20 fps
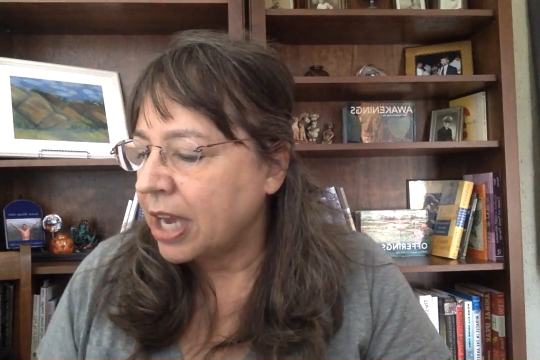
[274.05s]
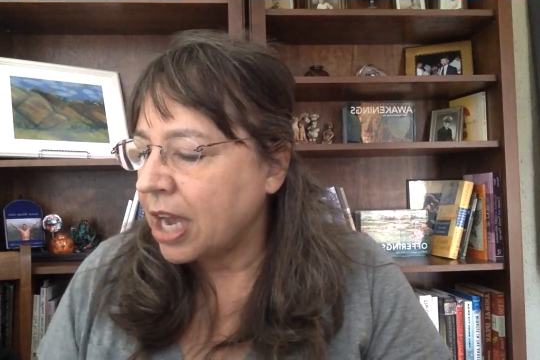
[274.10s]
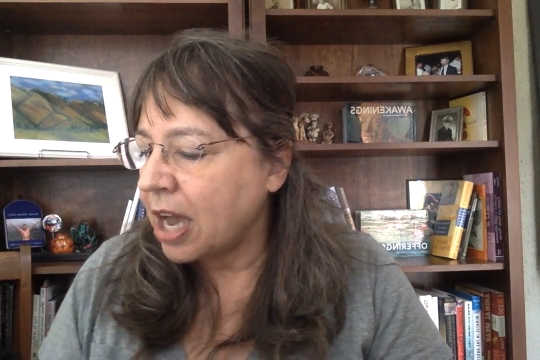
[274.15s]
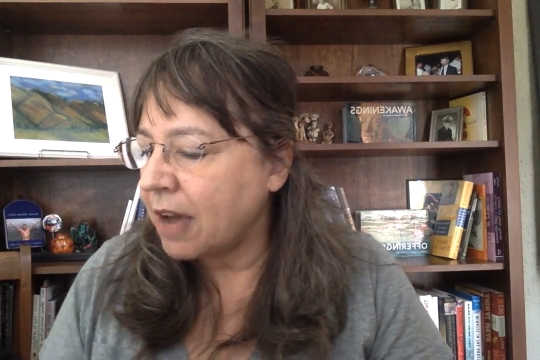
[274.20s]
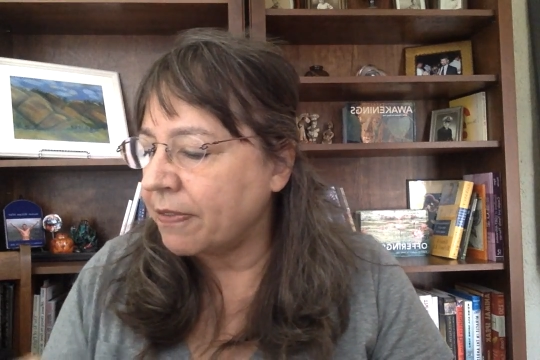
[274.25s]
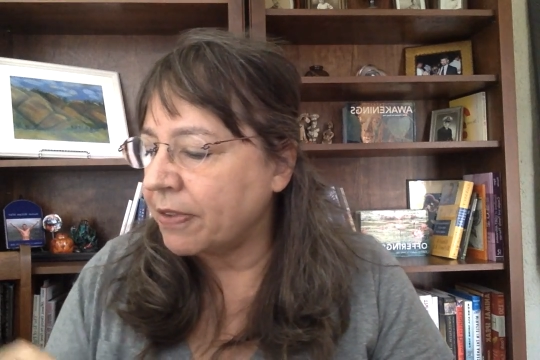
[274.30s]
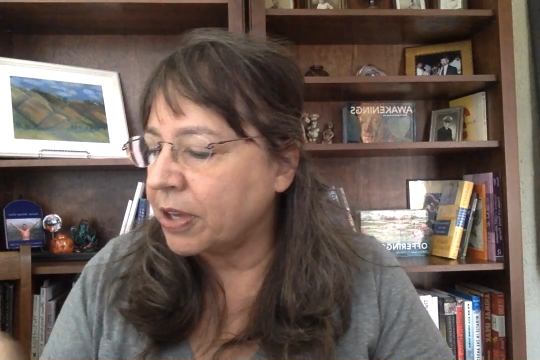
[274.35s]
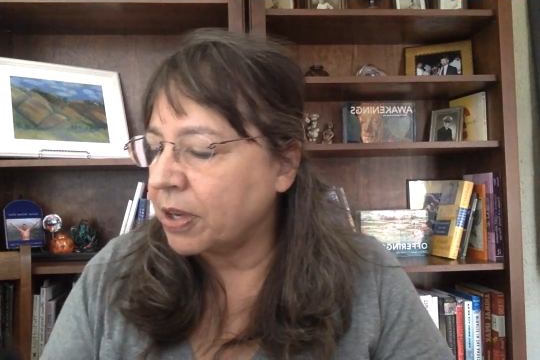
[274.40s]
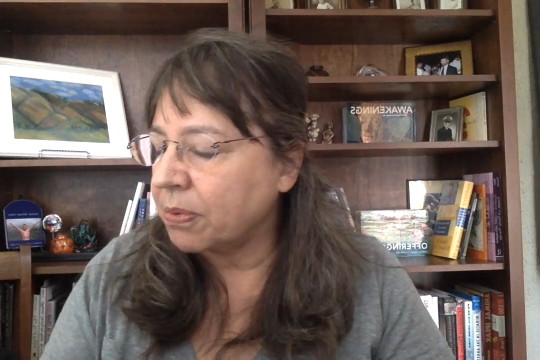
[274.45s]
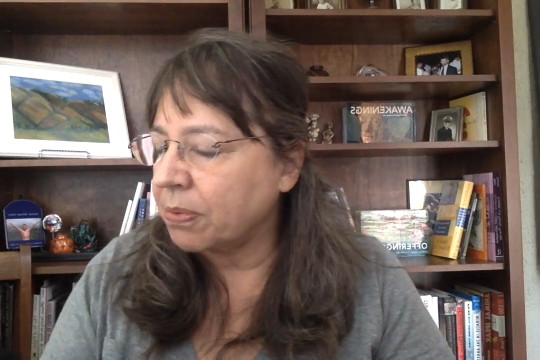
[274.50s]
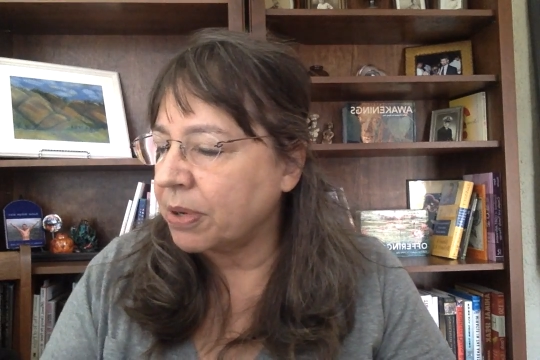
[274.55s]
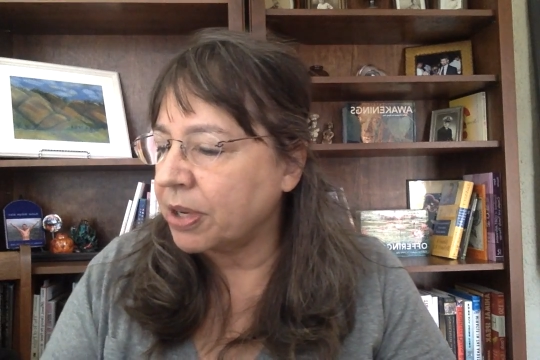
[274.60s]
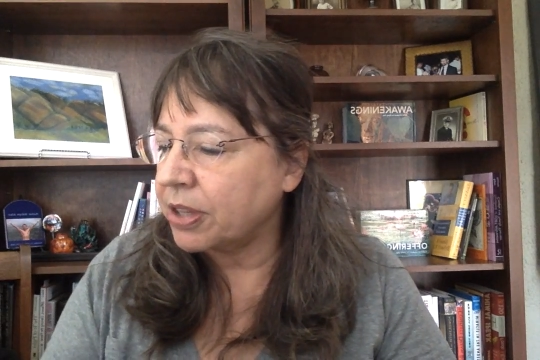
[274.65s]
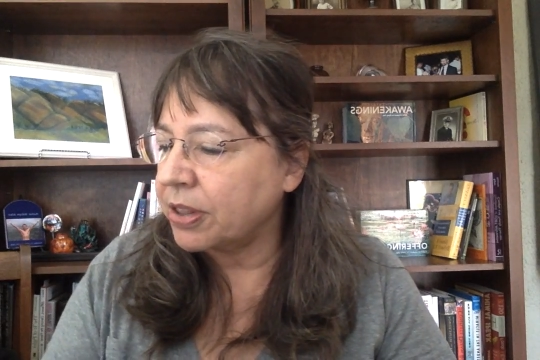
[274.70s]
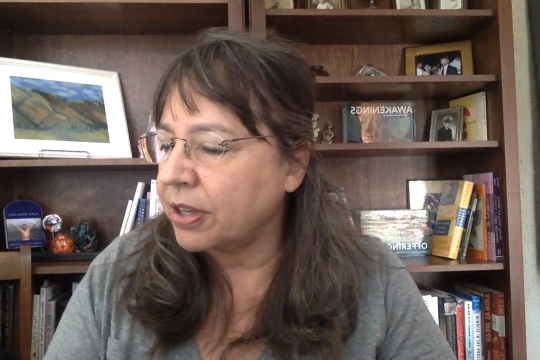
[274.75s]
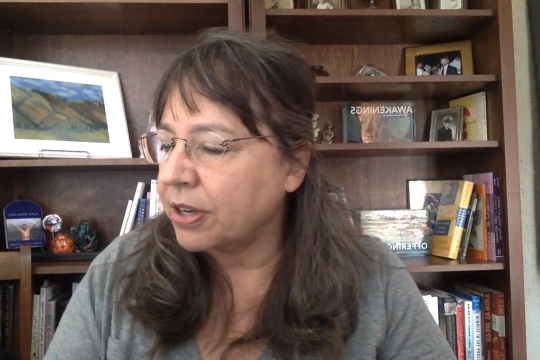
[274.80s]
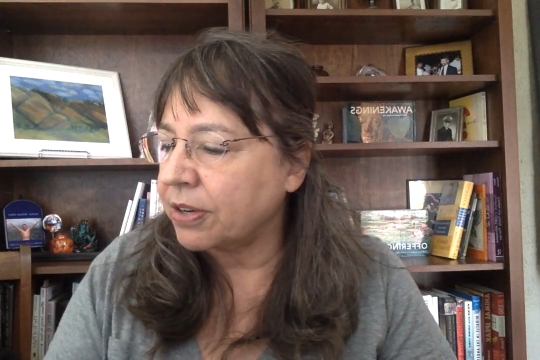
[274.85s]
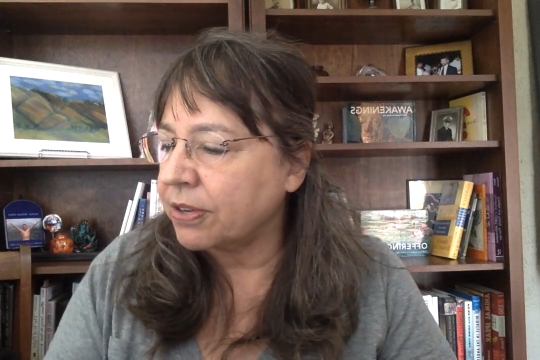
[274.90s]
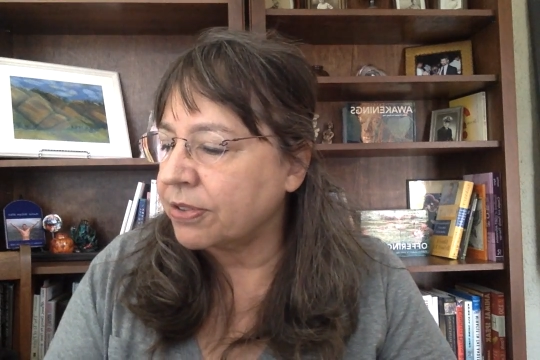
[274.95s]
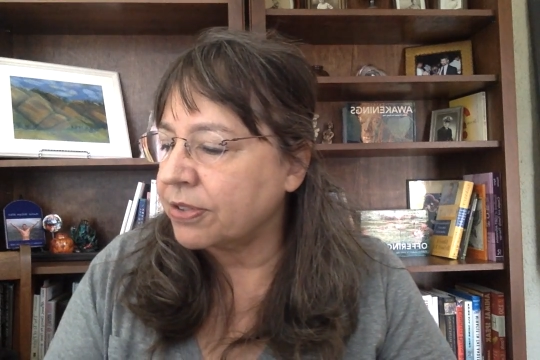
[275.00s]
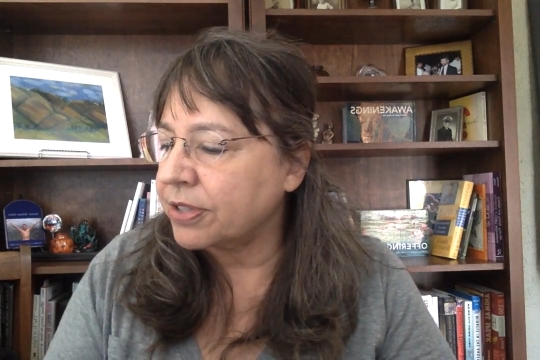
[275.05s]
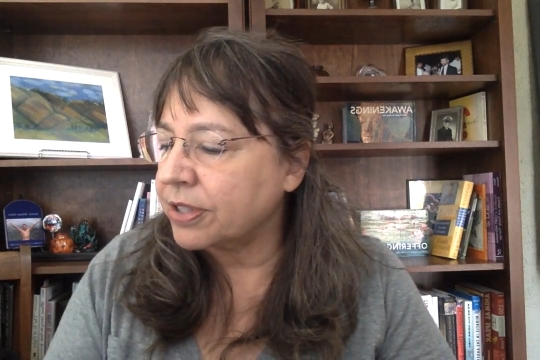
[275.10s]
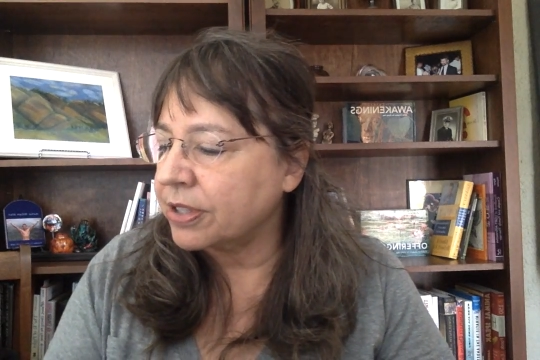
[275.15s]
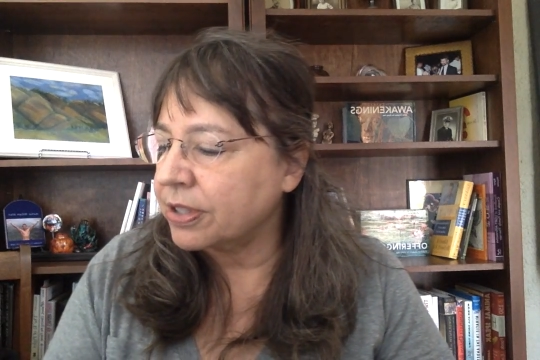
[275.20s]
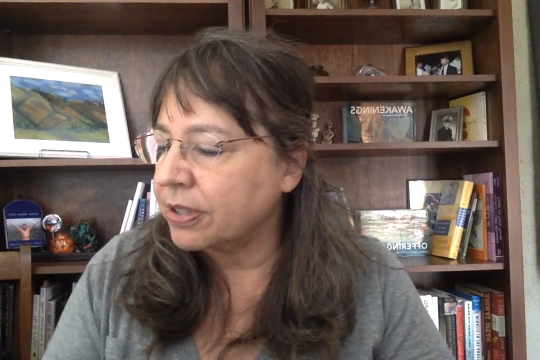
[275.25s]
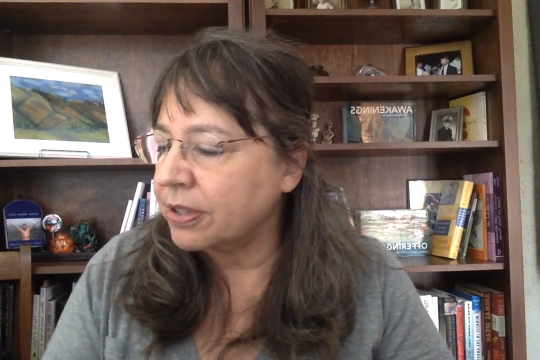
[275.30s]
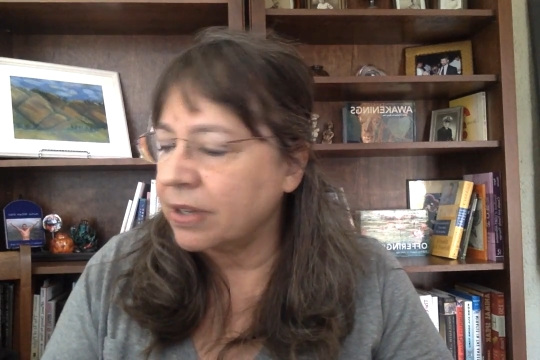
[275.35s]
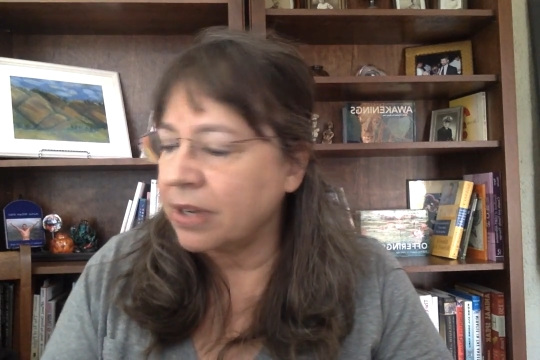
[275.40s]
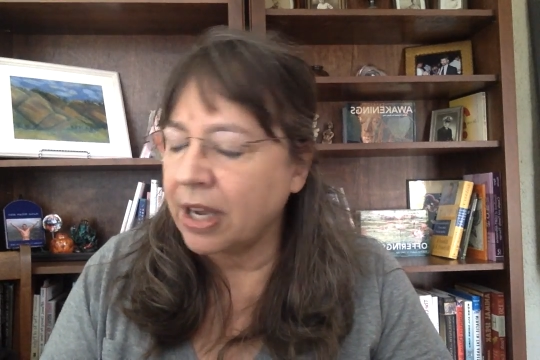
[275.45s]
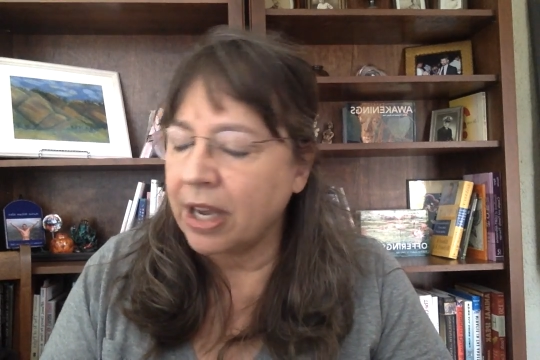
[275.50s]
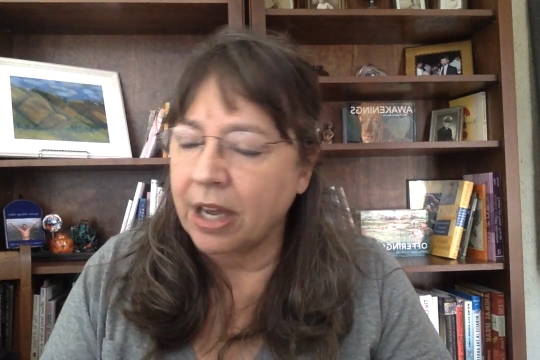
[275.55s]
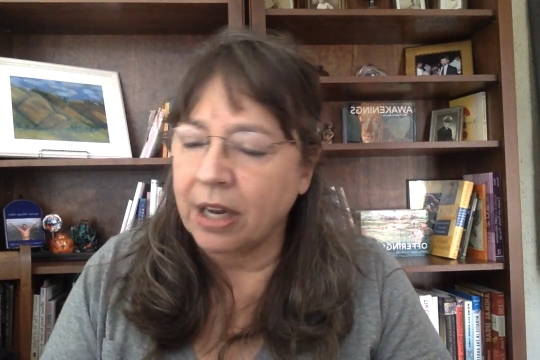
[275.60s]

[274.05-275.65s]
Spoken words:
having you read those and